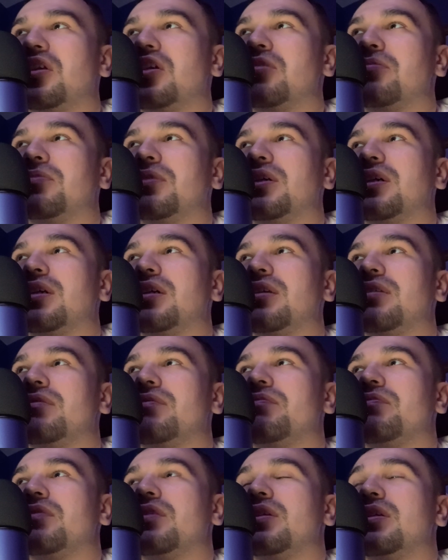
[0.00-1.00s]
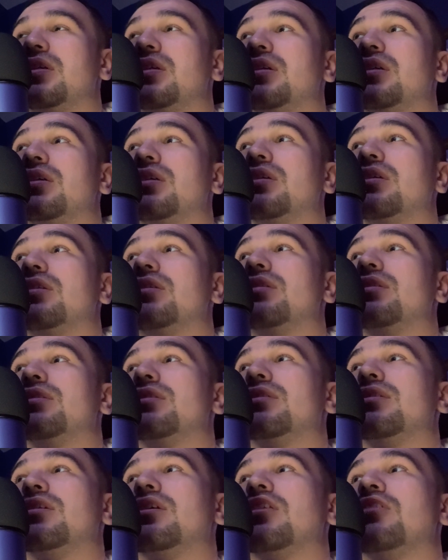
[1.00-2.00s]
up that
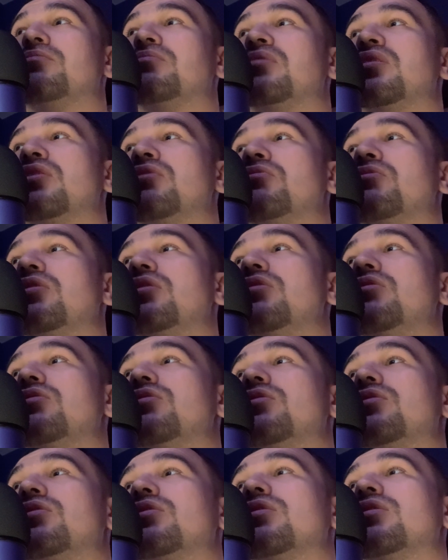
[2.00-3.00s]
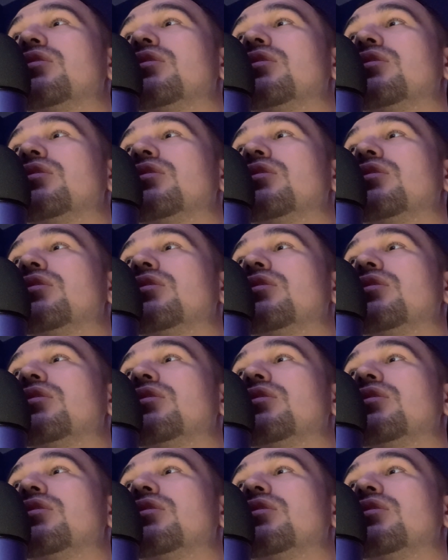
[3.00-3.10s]
Lamont Roach,